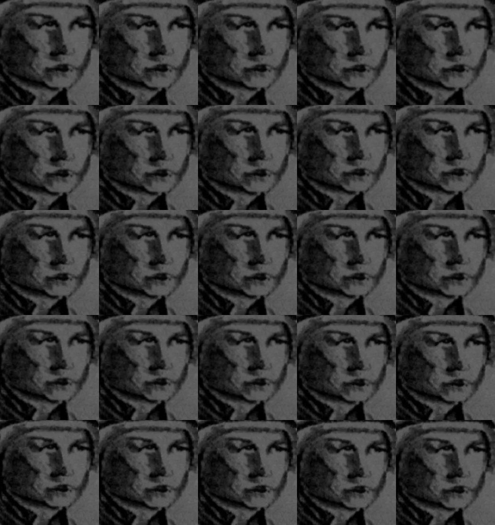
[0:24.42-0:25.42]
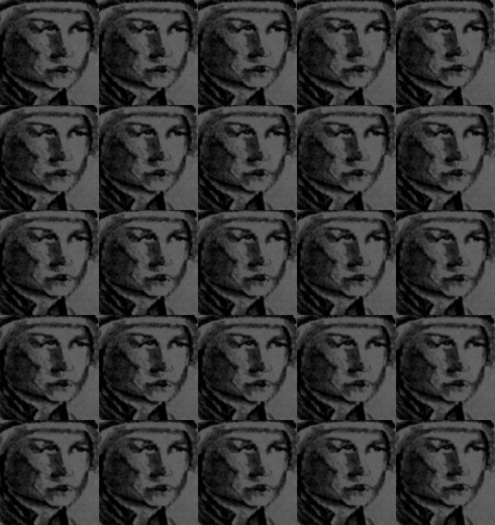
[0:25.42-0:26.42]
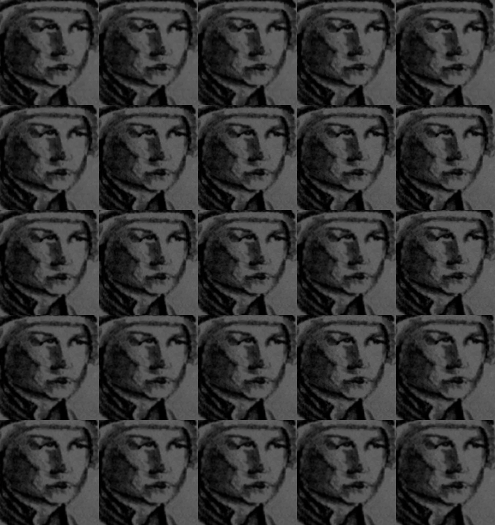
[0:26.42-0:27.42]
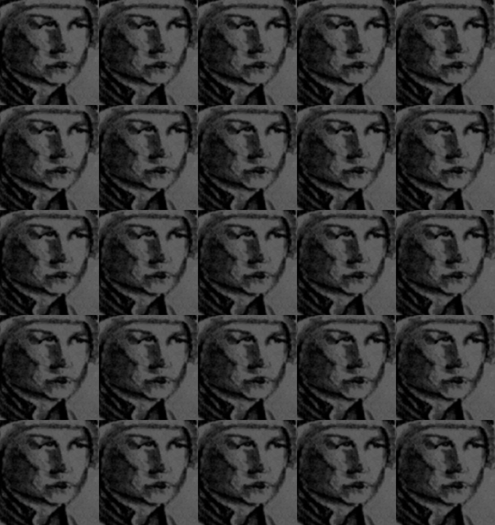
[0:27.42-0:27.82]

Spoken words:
[no speech]